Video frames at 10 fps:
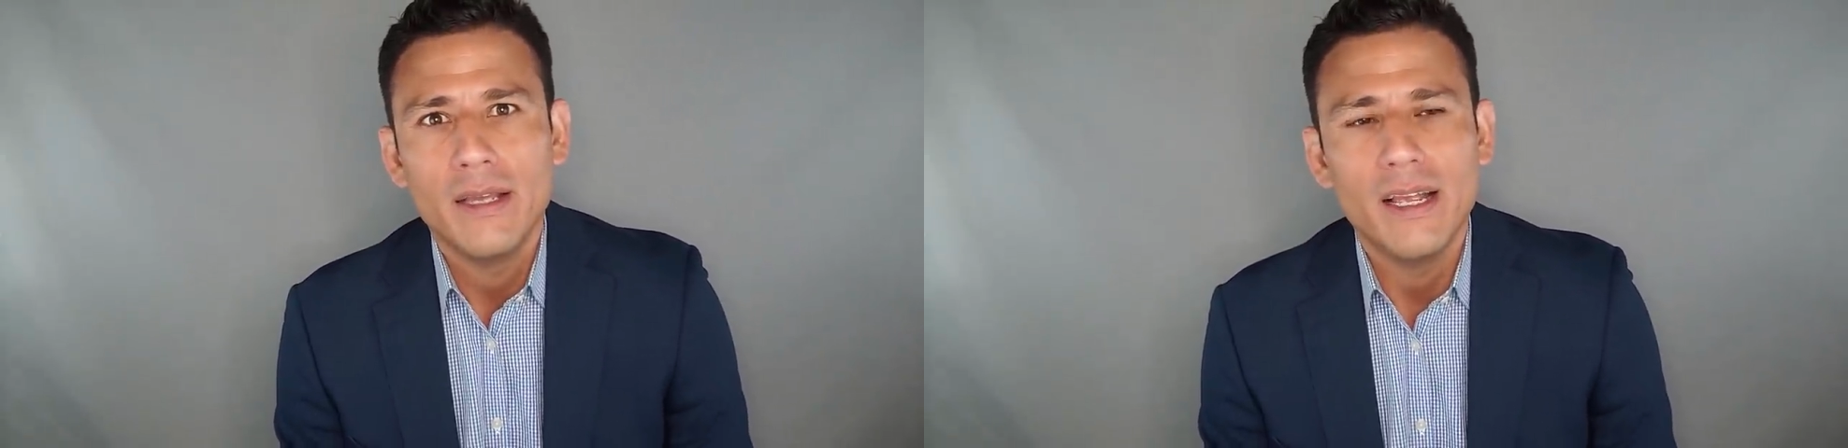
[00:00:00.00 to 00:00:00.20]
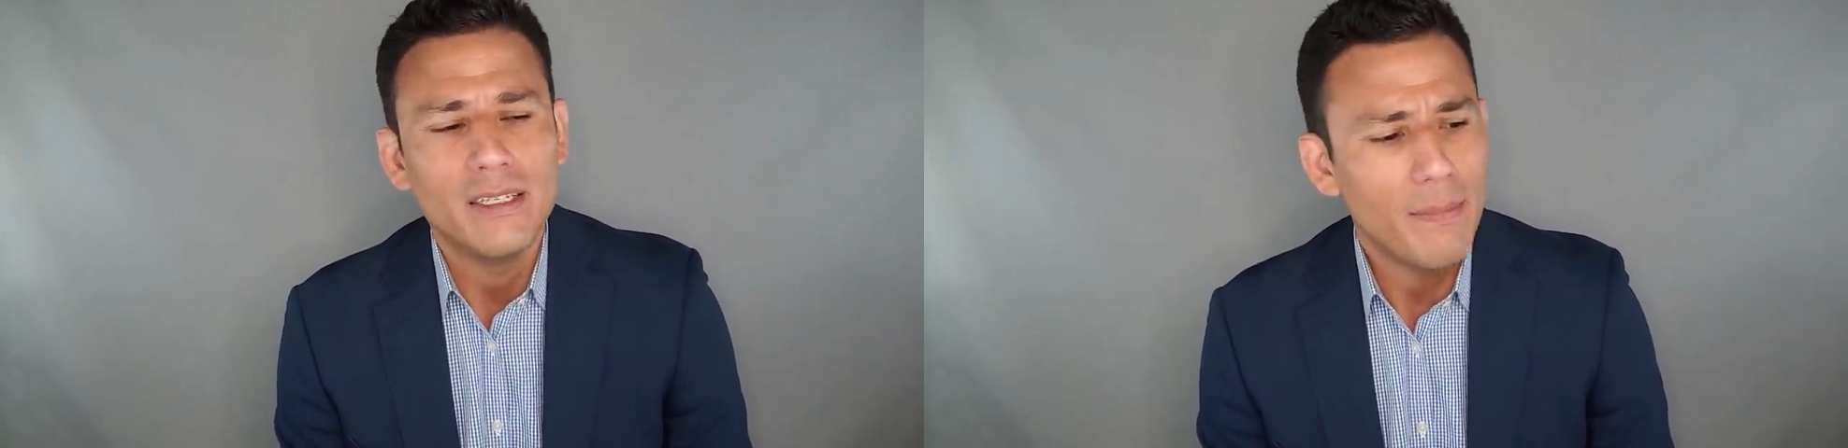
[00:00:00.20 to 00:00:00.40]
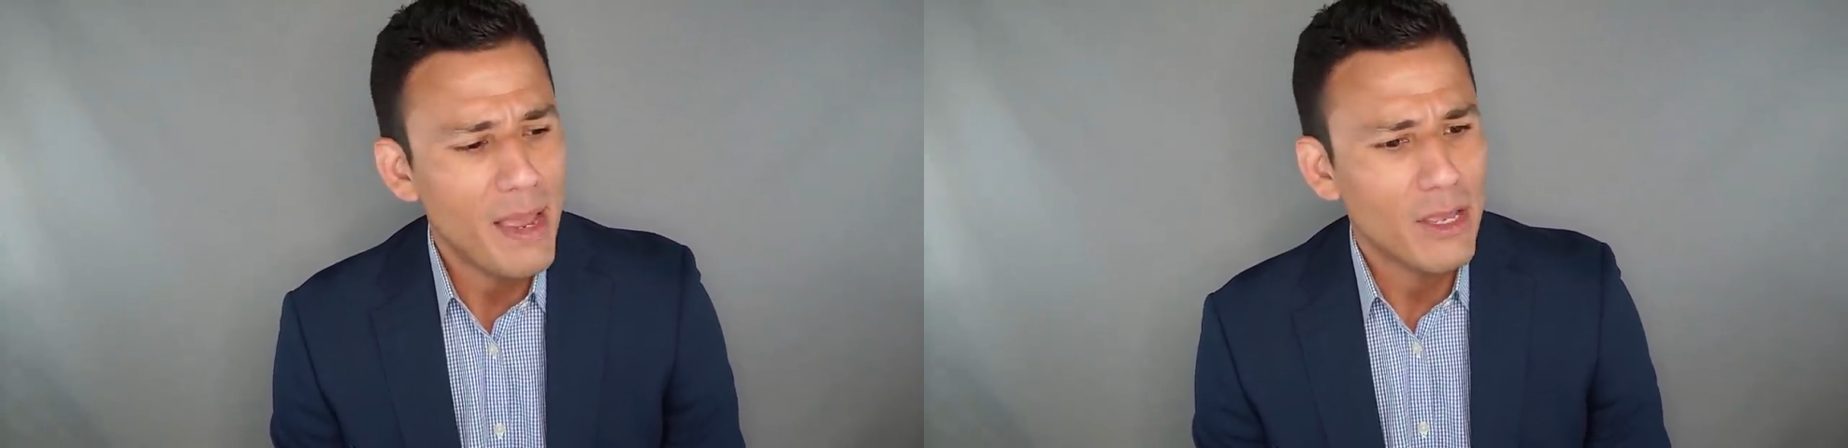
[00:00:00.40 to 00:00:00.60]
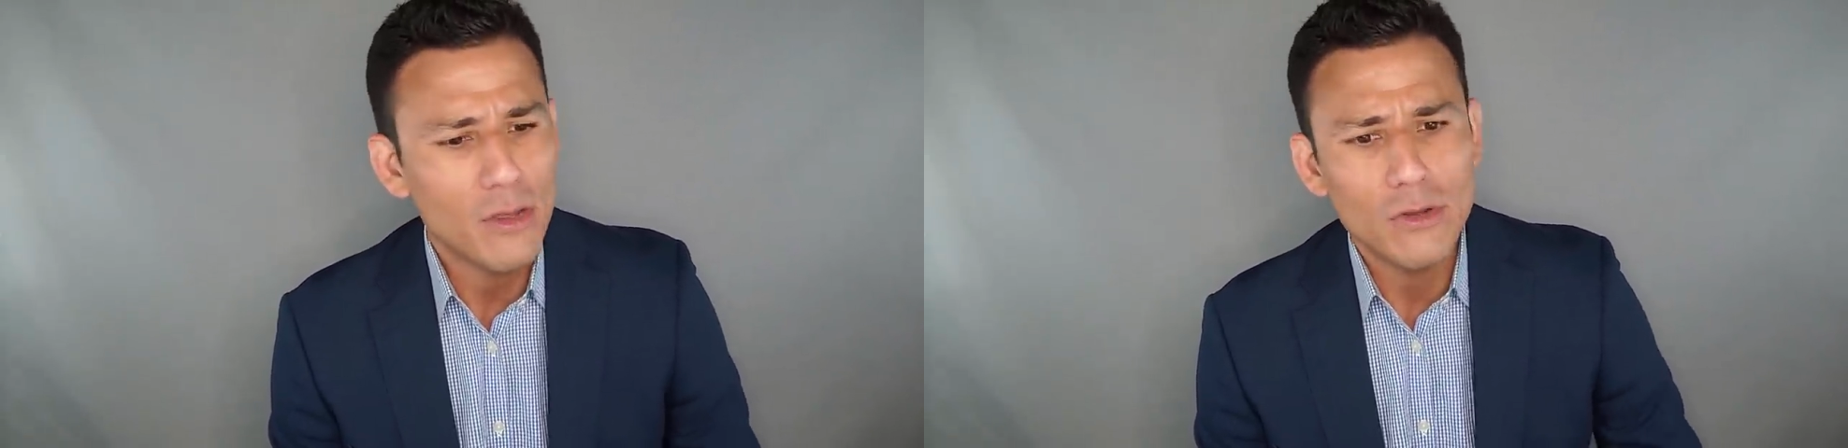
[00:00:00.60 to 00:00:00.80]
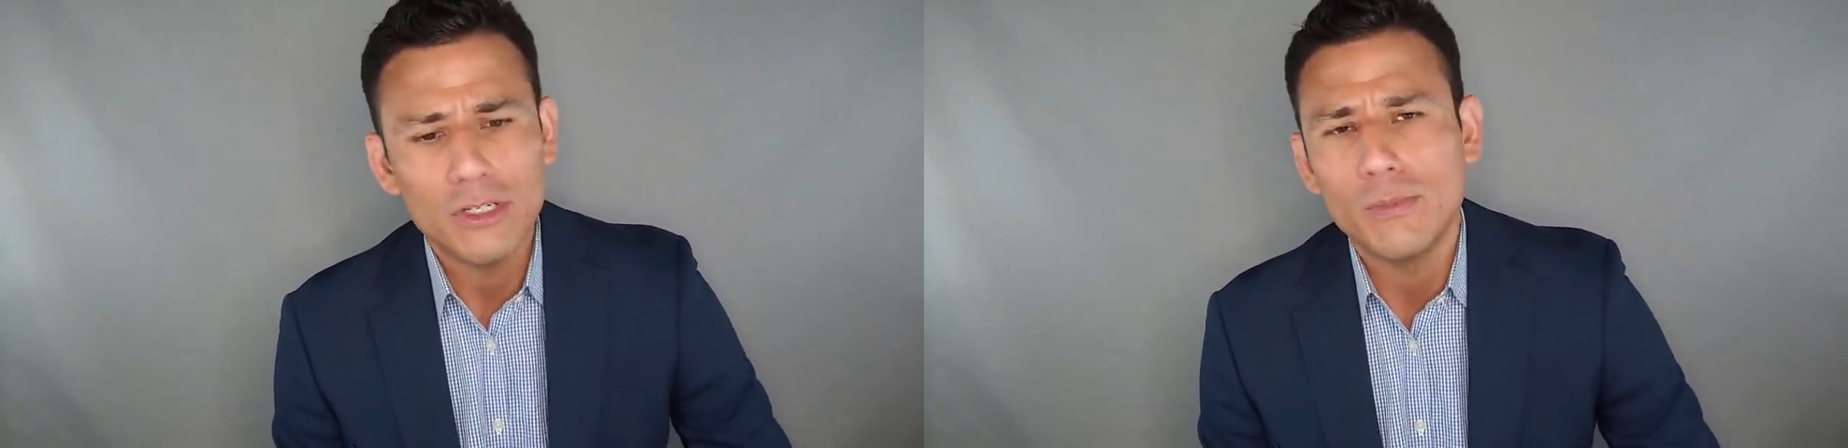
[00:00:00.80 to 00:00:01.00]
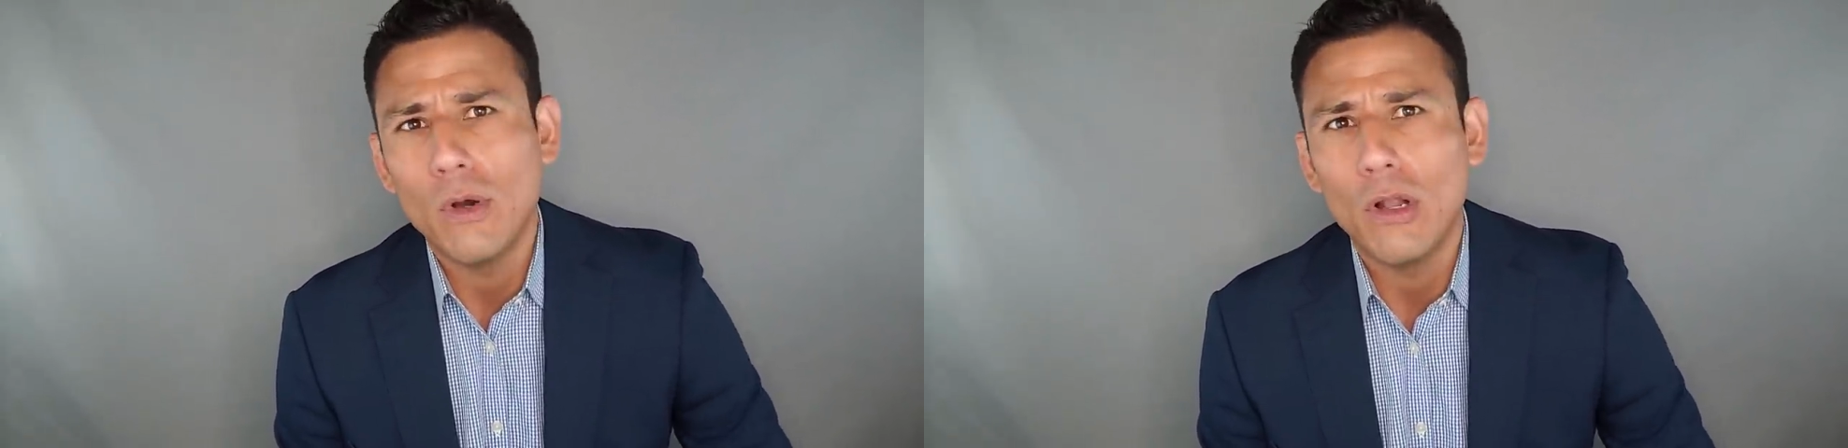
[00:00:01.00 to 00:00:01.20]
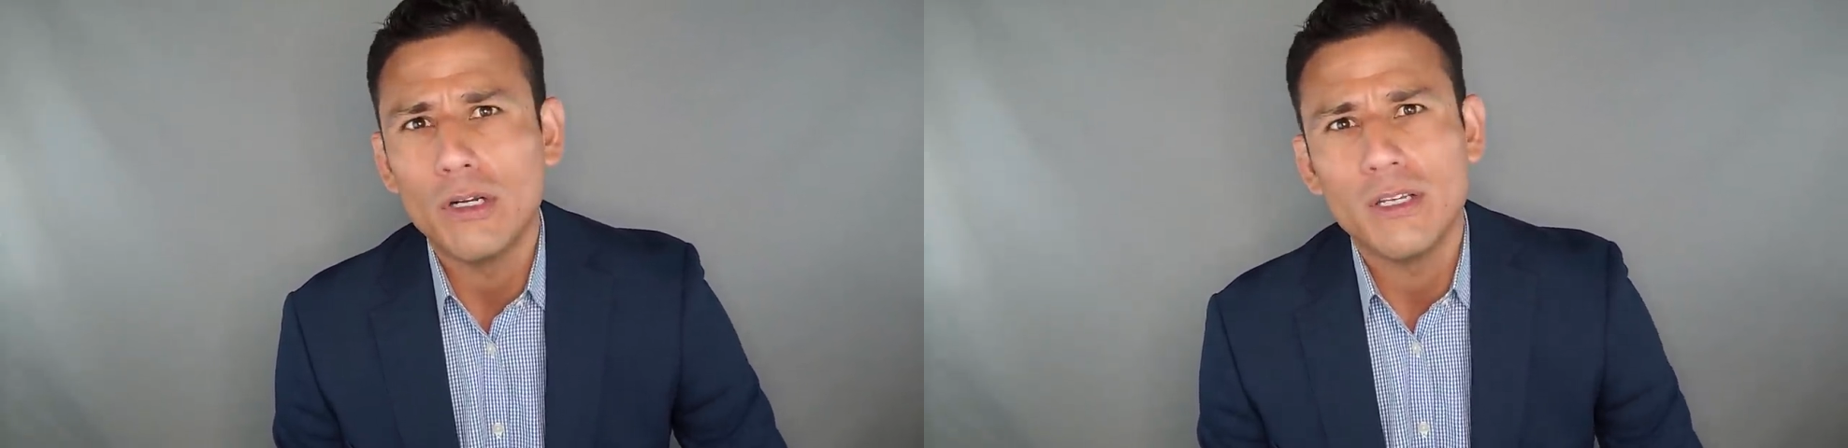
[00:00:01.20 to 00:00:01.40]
And to make you smaller,